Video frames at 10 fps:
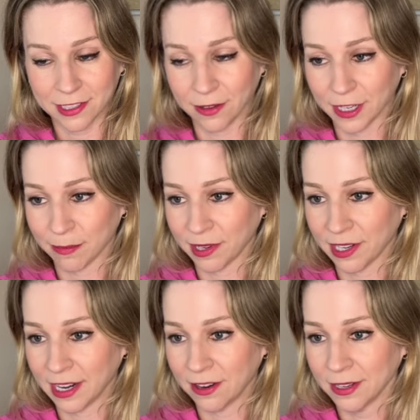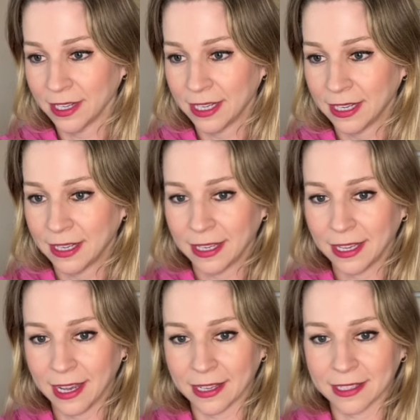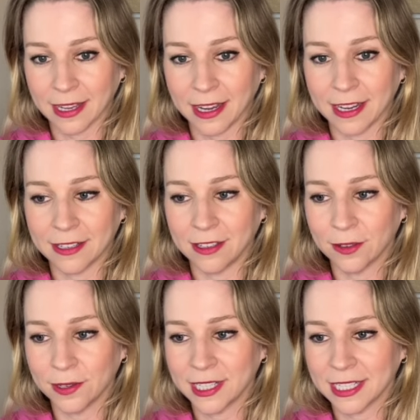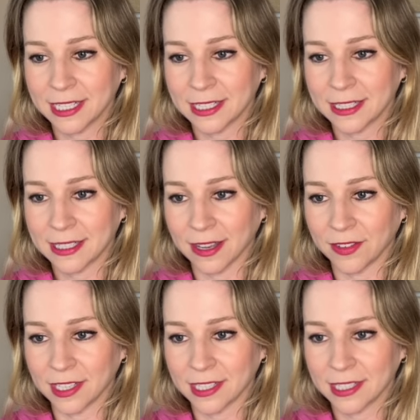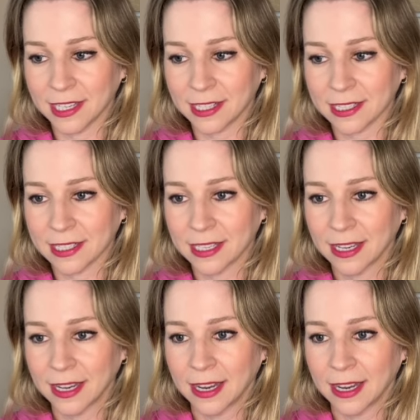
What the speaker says: showing up right now. Yes, I lowered it to 76,